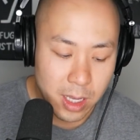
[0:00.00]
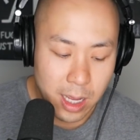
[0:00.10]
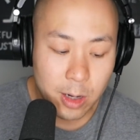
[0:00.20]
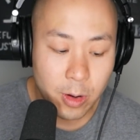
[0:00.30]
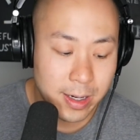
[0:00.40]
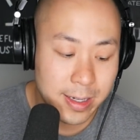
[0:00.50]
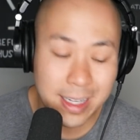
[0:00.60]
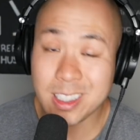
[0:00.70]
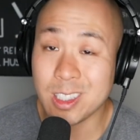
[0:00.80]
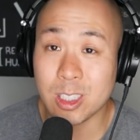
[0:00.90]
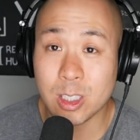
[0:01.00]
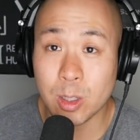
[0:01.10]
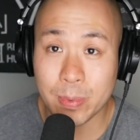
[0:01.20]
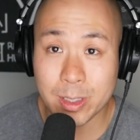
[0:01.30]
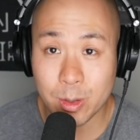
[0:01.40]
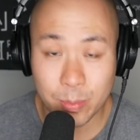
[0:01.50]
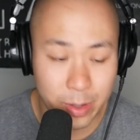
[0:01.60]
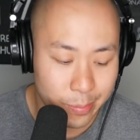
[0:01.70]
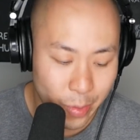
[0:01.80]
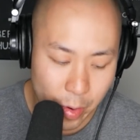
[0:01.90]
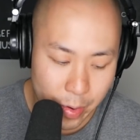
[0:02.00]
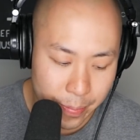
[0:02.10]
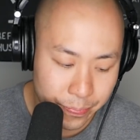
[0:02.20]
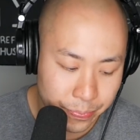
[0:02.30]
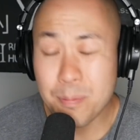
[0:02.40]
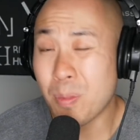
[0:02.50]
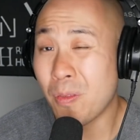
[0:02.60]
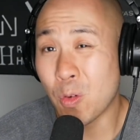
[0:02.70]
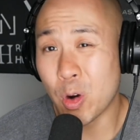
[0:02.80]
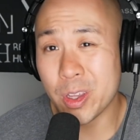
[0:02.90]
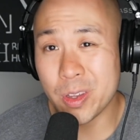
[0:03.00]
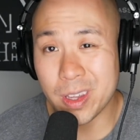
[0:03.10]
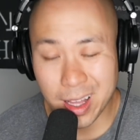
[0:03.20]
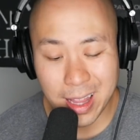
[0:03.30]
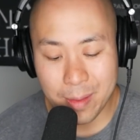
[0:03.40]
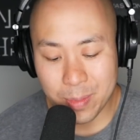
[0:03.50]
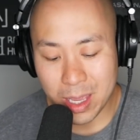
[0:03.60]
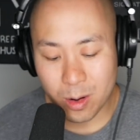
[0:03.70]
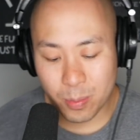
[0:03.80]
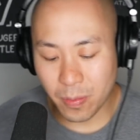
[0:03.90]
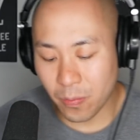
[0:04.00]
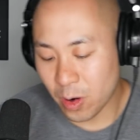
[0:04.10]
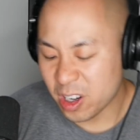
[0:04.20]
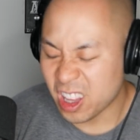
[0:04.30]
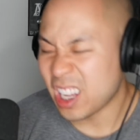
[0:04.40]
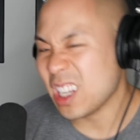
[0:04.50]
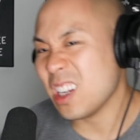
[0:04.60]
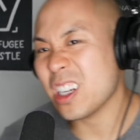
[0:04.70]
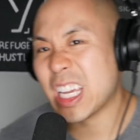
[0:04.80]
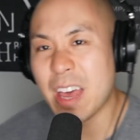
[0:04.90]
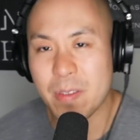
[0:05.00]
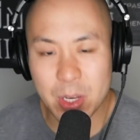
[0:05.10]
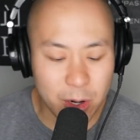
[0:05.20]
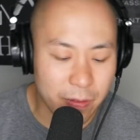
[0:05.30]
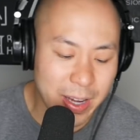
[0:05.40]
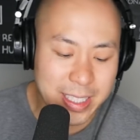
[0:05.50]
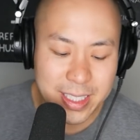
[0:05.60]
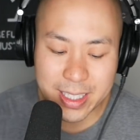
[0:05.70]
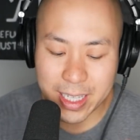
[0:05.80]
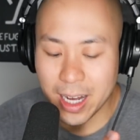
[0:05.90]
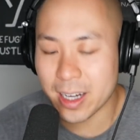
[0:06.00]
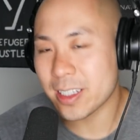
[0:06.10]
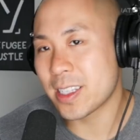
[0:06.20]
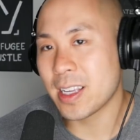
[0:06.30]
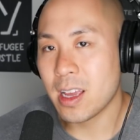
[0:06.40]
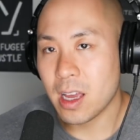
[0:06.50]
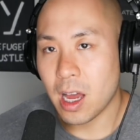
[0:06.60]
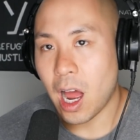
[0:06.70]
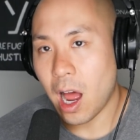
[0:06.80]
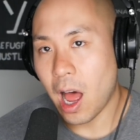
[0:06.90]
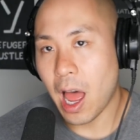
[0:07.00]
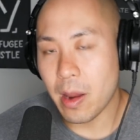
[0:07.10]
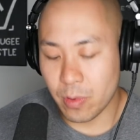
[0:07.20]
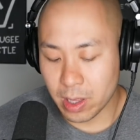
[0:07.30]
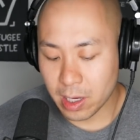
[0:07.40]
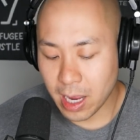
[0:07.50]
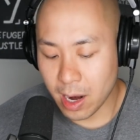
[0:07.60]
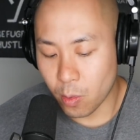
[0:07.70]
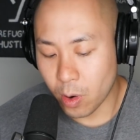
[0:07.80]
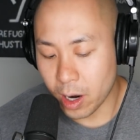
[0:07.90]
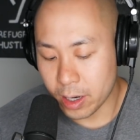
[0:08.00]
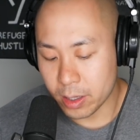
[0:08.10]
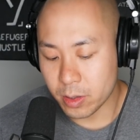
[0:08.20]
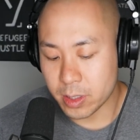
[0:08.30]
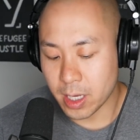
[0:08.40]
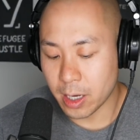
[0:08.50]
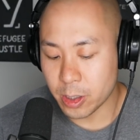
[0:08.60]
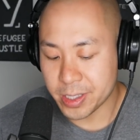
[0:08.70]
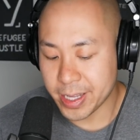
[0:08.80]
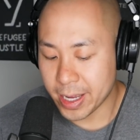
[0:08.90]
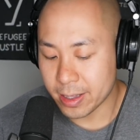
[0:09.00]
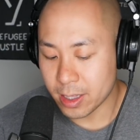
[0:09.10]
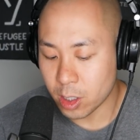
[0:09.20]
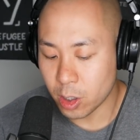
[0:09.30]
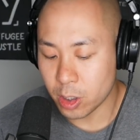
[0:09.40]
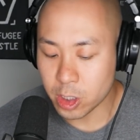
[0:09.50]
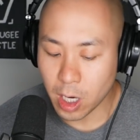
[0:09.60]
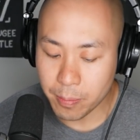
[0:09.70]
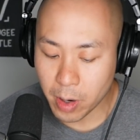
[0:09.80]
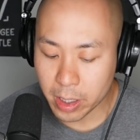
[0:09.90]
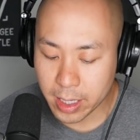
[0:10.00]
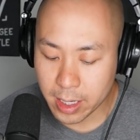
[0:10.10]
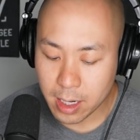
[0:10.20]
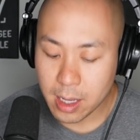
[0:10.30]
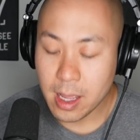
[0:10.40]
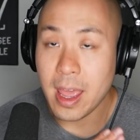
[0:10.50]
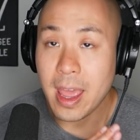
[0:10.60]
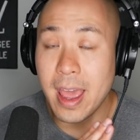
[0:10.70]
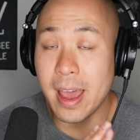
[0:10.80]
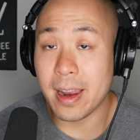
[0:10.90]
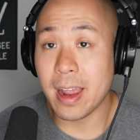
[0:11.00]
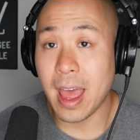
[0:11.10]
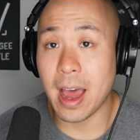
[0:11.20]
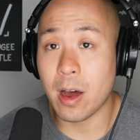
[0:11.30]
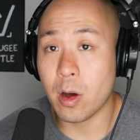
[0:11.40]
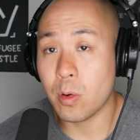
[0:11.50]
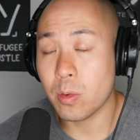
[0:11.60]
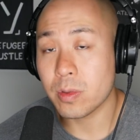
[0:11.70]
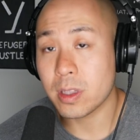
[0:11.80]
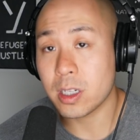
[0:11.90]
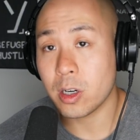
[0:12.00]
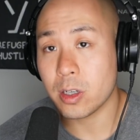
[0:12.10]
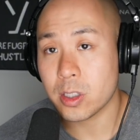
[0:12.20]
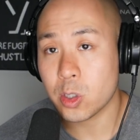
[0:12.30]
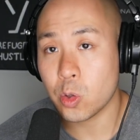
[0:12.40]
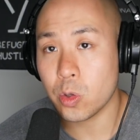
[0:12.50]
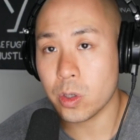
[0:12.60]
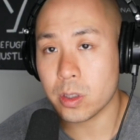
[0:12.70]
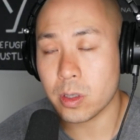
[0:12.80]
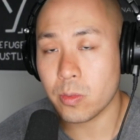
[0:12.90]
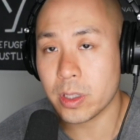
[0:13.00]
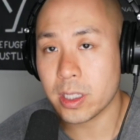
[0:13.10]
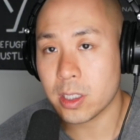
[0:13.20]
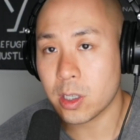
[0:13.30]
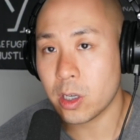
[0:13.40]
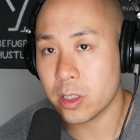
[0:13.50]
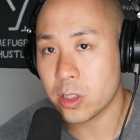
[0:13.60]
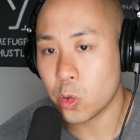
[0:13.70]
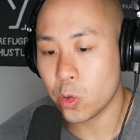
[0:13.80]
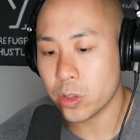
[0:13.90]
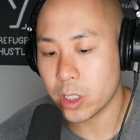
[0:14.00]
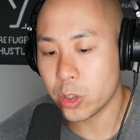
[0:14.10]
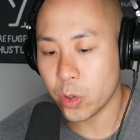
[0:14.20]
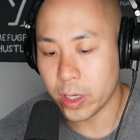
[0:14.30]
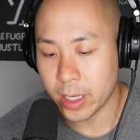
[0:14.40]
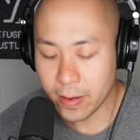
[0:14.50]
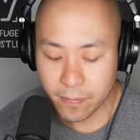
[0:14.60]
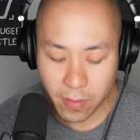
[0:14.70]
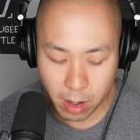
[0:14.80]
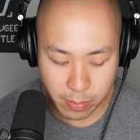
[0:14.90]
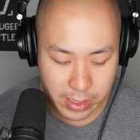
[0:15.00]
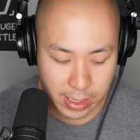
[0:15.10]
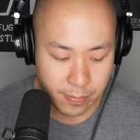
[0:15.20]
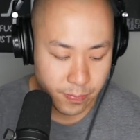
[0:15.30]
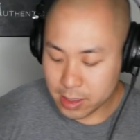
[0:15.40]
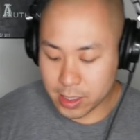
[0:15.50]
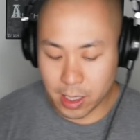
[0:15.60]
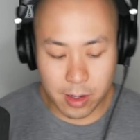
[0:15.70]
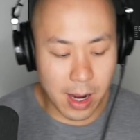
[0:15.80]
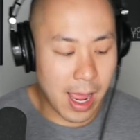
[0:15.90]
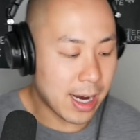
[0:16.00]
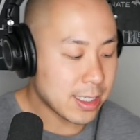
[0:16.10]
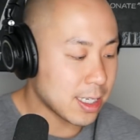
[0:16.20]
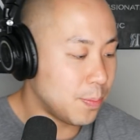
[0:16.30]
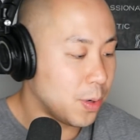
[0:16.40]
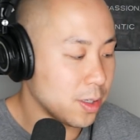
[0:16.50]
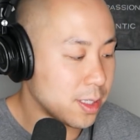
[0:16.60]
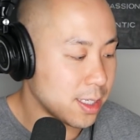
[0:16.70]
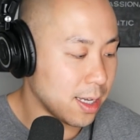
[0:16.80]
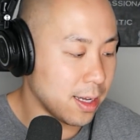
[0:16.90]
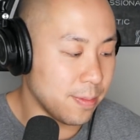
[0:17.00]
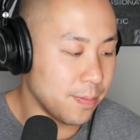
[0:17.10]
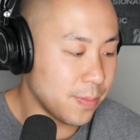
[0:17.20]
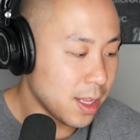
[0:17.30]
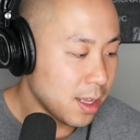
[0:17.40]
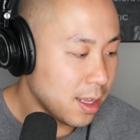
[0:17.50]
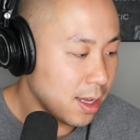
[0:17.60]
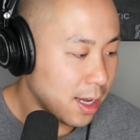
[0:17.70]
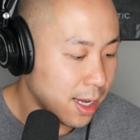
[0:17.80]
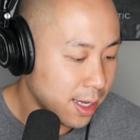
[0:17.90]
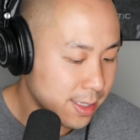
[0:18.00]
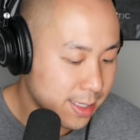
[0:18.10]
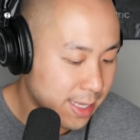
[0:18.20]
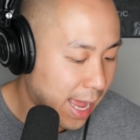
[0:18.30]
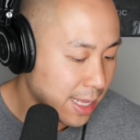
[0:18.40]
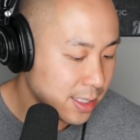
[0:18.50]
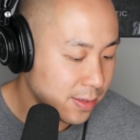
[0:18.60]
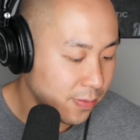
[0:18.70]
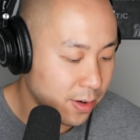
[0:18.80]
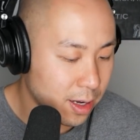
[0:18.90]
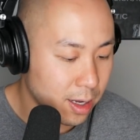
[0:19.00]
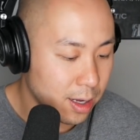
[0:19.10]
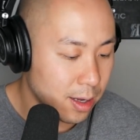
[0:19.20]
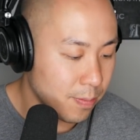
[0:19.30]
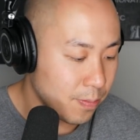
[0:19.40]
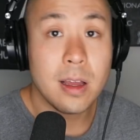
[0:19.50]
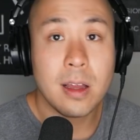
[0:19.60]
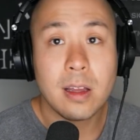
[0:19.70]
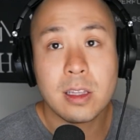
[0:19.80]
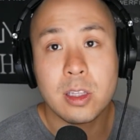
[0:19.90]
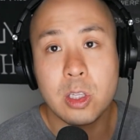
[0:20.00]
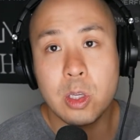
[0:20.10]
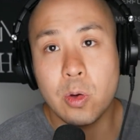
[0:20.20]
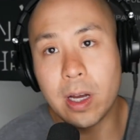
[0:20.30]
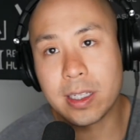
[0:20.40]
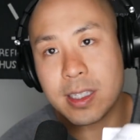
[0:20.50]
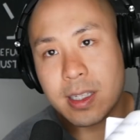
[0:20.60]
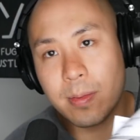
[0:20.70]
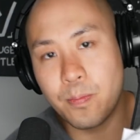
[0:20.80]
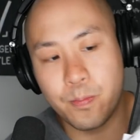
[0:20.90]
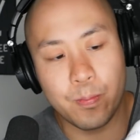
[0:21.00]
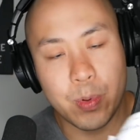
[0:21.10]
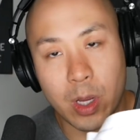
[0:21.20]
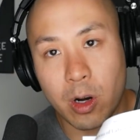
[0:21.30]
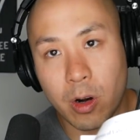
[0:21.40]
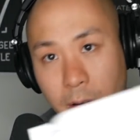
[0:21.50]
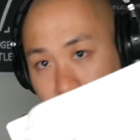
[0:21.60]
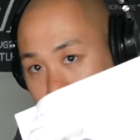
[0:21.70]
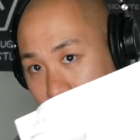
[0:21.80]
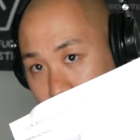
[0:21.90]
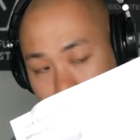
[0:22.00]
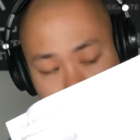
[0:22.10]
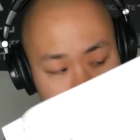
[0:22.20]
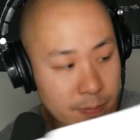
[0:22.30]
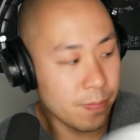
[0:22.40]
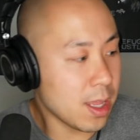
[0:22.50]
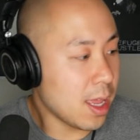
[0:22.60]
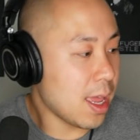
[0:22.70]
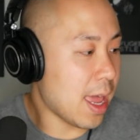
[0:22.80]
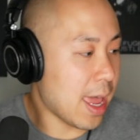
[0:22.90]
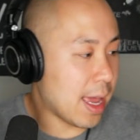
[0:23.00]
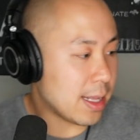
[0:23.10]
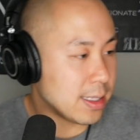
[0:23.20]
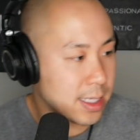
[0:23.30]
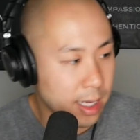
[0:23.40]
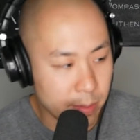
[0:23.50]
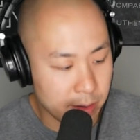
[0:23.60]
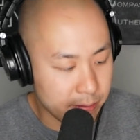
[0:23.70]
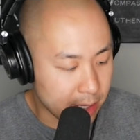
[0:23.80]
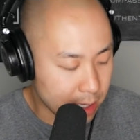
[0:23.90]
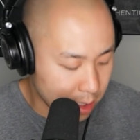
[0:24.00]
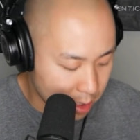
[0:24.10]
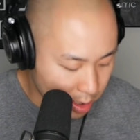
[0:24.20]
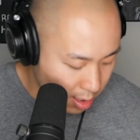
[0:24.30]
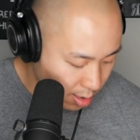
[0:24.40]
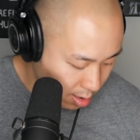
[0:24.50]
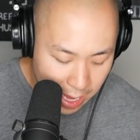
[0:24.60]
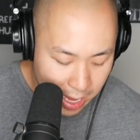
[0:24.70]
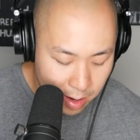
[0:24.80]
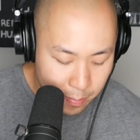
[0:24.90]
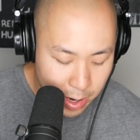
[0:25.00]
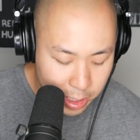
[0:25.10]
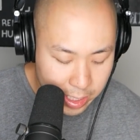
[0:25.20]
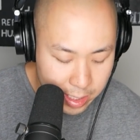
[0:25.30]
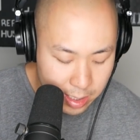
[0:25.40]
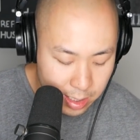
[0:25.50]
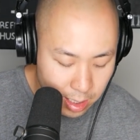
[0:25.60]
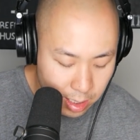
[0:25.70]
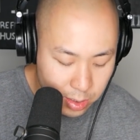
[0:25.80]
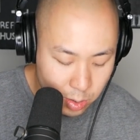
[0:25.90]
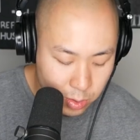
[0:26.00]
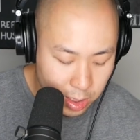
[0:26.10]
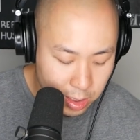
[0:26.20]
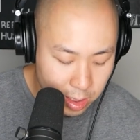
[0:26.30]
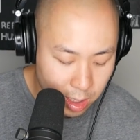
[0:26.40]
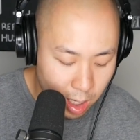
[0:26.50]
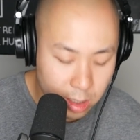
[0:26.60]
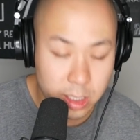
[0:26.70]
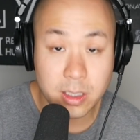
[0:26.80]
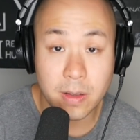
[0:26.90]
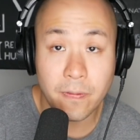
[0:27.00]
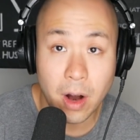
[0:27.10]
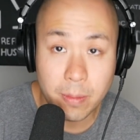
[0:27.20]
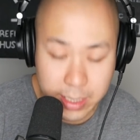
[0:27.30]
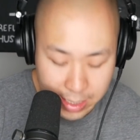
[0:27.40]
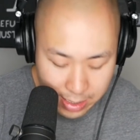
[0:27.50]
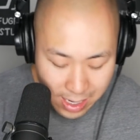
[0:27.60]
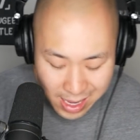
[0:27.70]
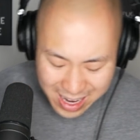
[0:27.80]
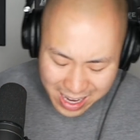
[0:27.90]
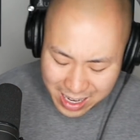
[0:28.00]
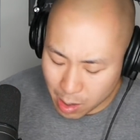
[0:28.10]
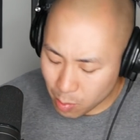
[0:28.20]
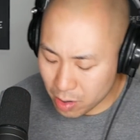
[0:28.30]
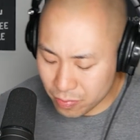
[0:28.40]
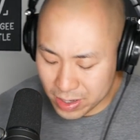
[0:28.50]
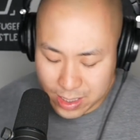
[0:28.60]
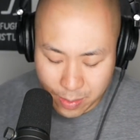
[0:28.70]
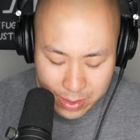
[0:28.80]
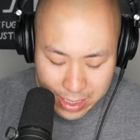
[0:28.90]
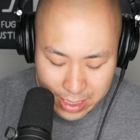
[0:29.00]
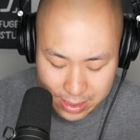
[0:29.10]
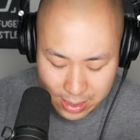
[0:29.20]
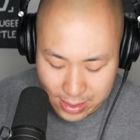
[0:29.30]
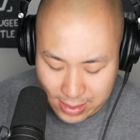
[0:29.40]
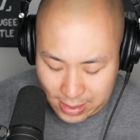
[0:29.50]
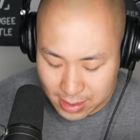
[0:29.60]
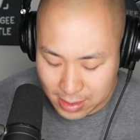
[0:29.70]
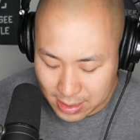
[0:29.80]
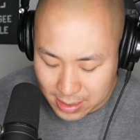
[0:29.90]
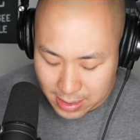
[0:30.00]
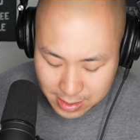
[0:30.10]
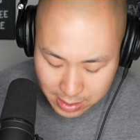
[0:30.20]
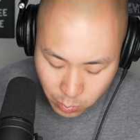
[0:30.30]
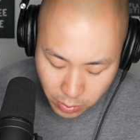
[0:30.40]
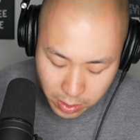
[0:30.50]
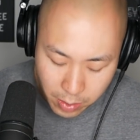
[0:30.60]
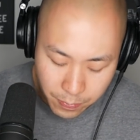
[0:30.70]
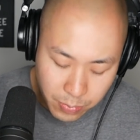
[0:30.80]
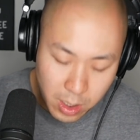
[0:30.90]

Accreditation is super, super important. Before you yell at me or before you're like, oh, Kevin, your advice sucks, I really kind of want you to understand the current job market and how the current schools, what the current schools are doing in pharmacy. So I actually pulled some stats from US Bureau of Labor and some of the American Association Colleges of Pharmacy. And I kind of want to read some of these statistics with you.